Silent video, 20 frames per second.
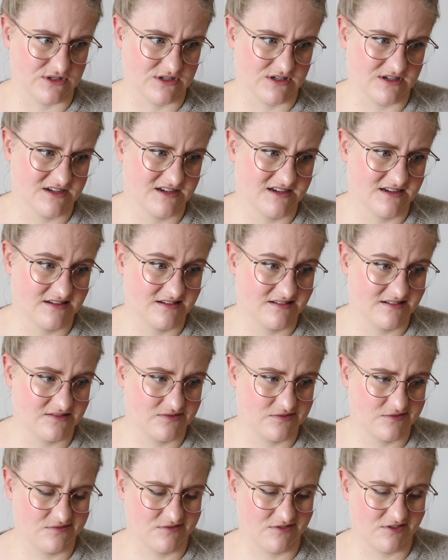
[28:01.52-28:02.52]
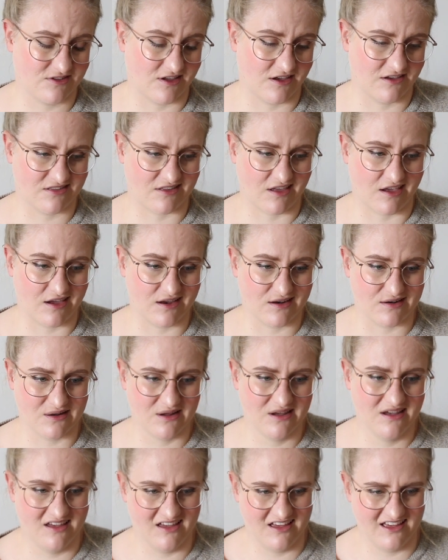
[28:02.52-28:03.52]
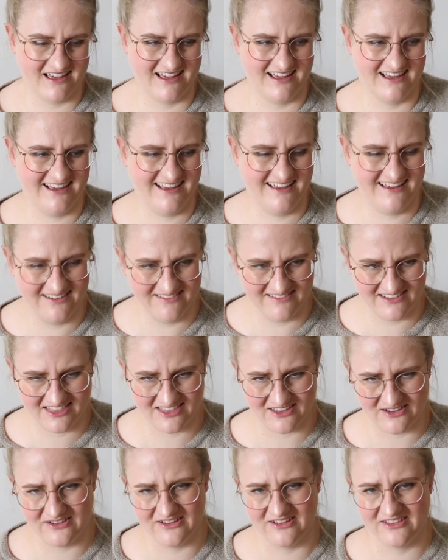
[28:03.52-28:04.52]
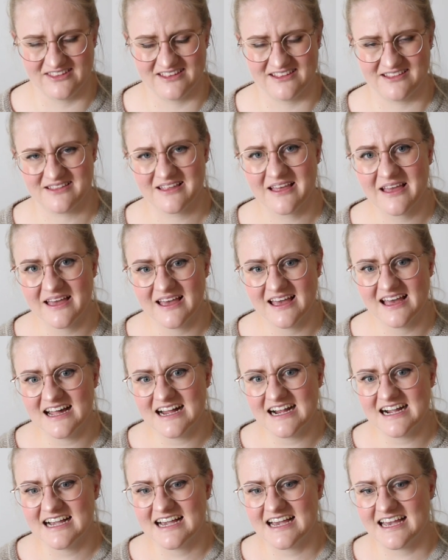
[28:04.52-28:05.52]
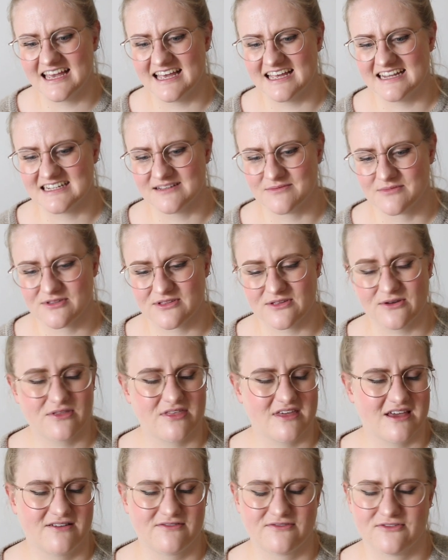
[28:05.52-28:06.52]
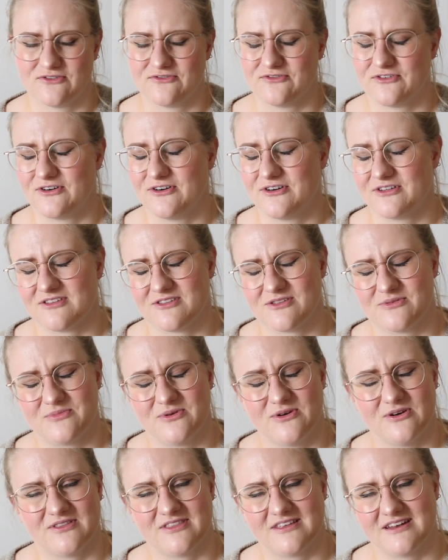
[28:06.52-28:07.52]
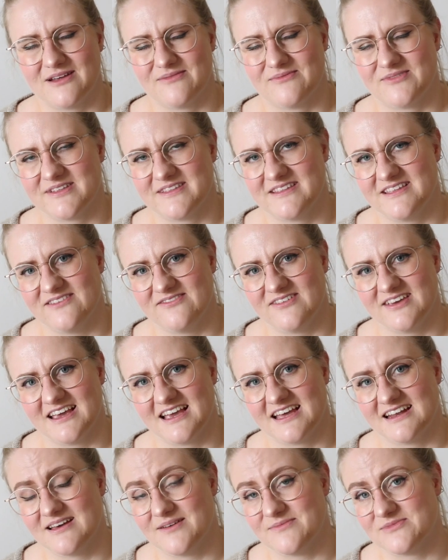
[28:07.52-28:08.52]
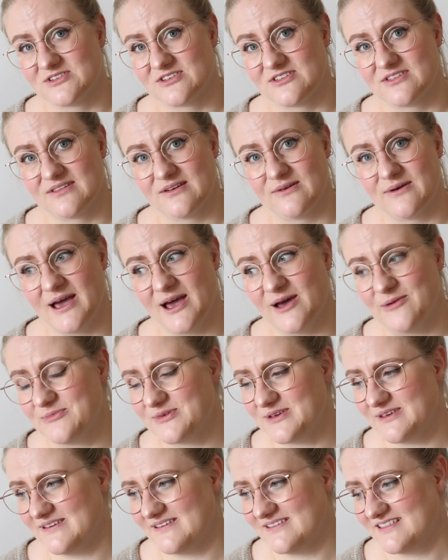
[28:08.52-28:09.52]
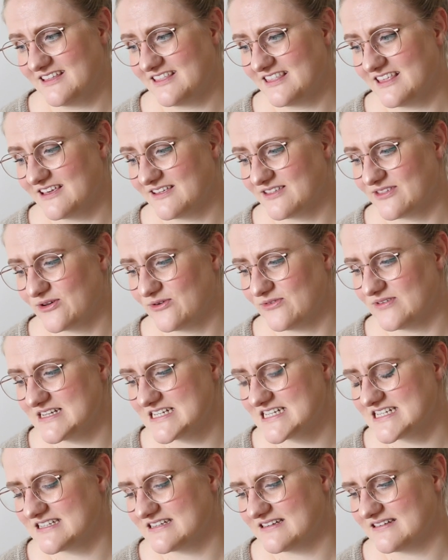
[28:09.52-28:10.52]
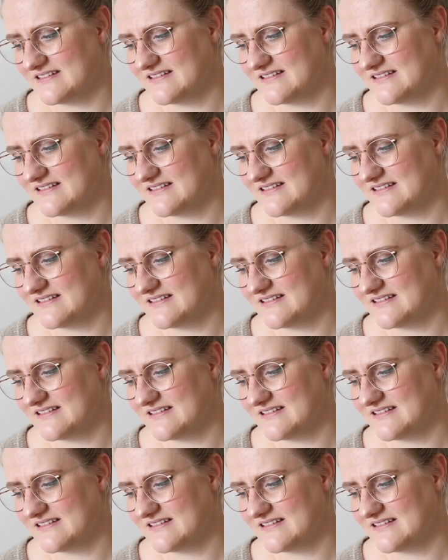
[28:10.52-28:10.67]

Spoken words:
to stay sane with all this, and I'm so thankful for all the support that I'm receiving, and I'm just so happy that there's always,